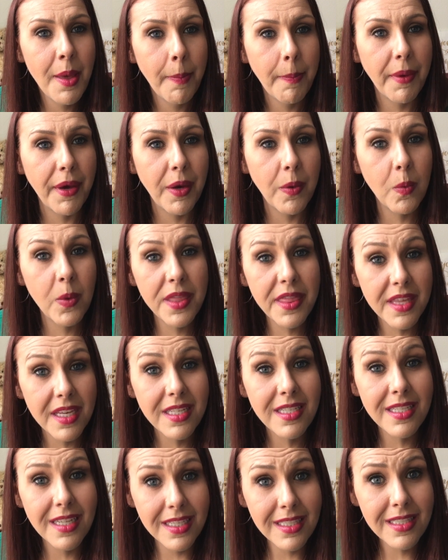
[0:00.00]
but with the
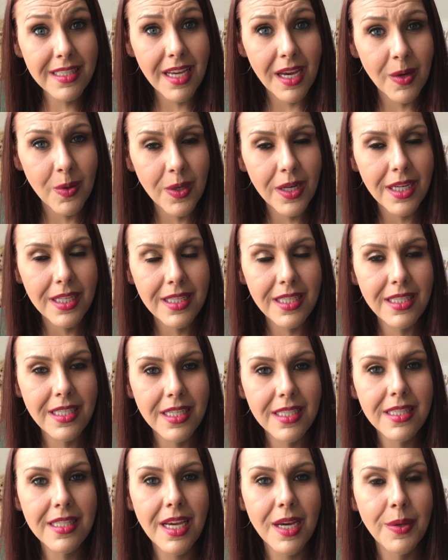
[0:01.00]
discount, highly
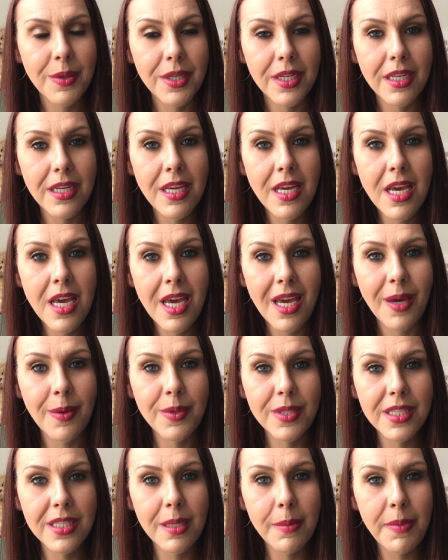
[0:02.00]
discounted, it
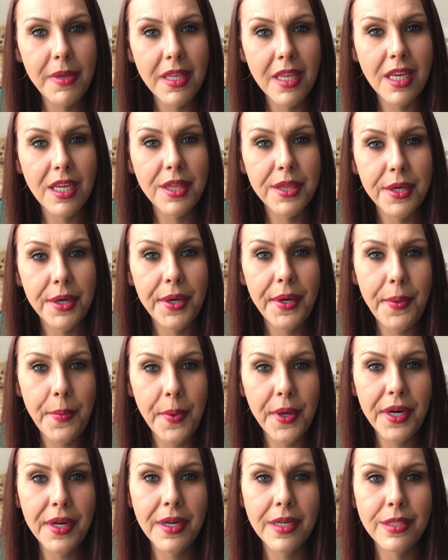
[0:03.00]
was going to be like
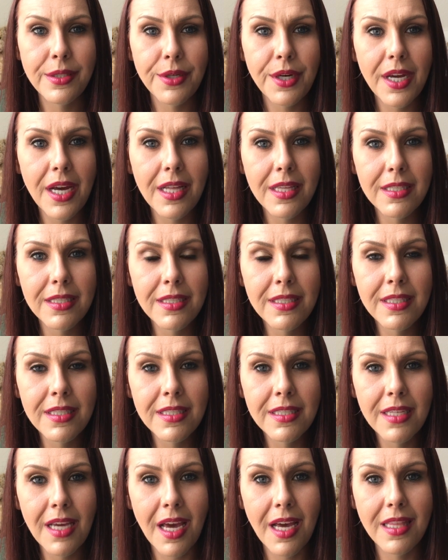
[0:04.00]
$3,100.
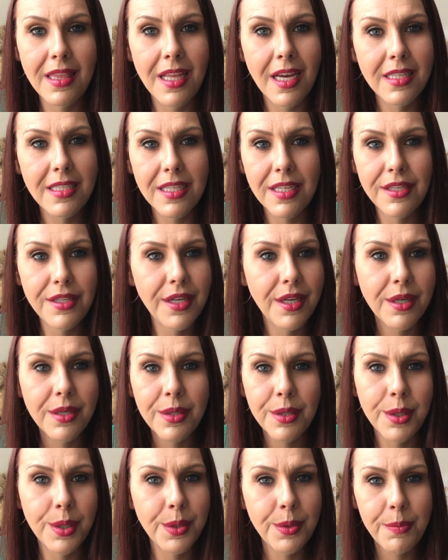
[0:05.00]
And that didn't
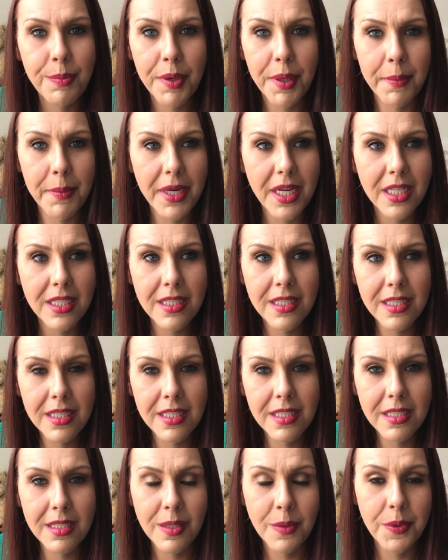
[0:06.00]
include
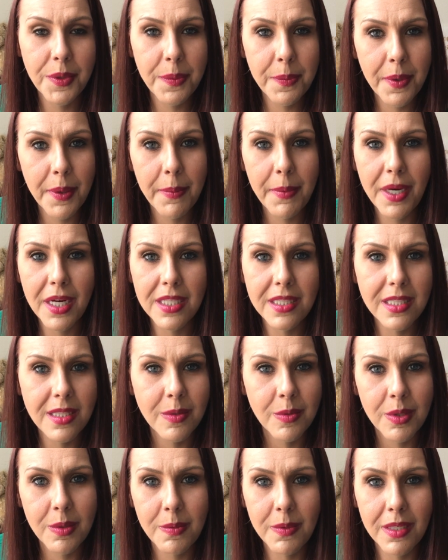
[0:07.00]
permanents. So with permanents,
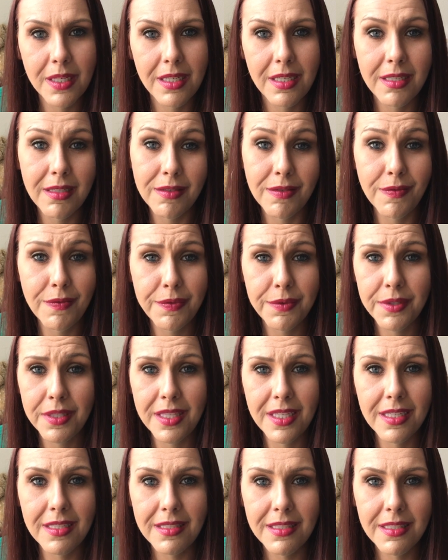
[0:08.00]
it would have been around
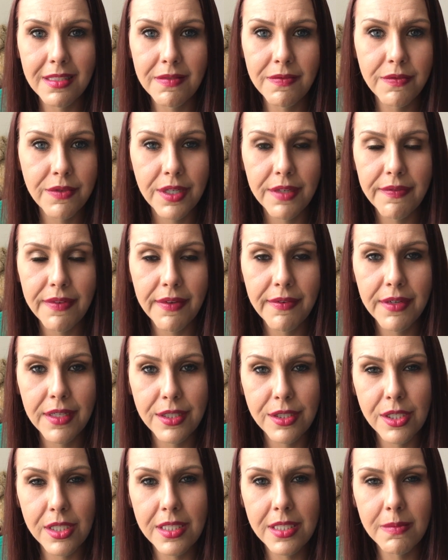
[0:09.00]
$4,000,
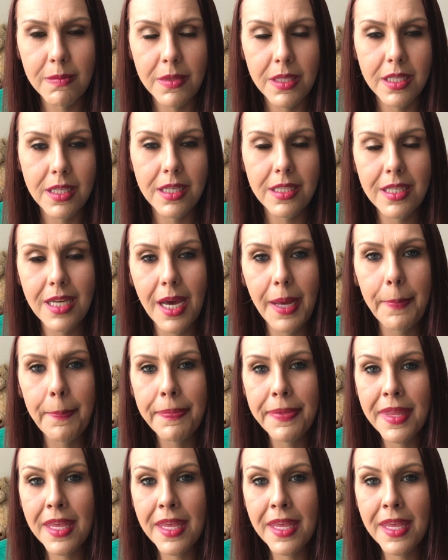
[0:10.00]
$4,500, something like that.